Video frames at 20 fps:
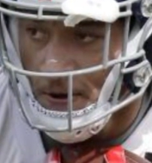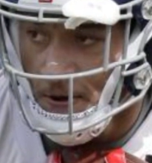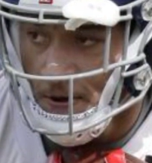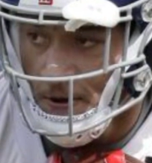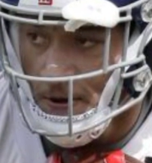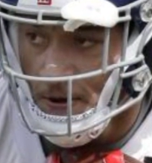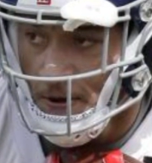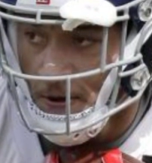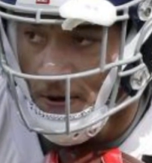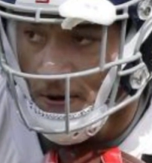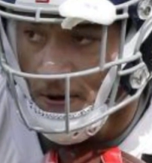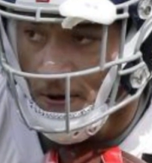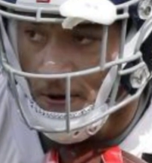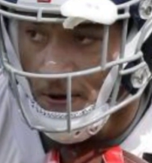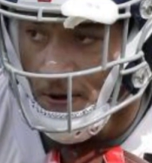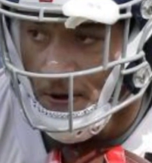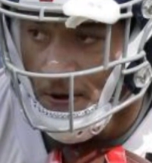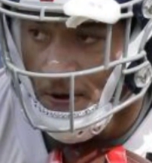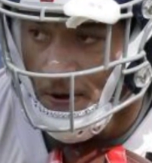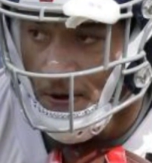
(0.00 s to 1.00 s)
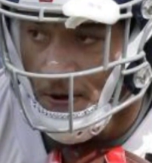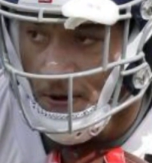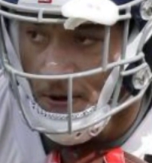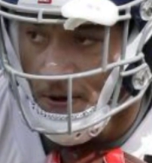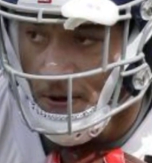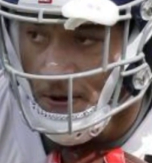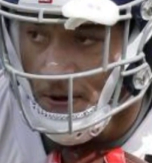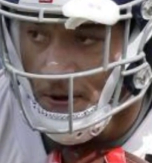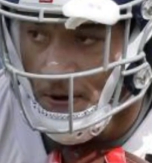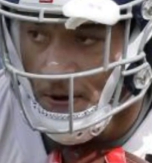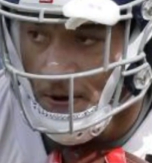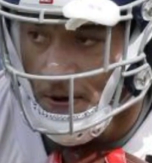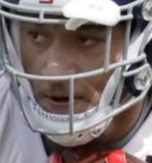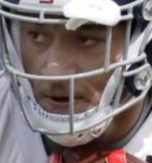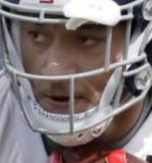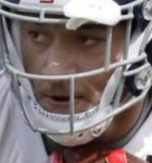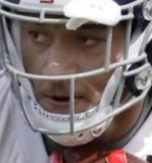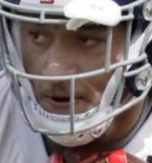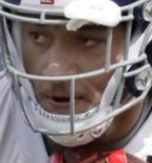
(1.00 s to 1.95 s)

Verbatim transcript: there, but we've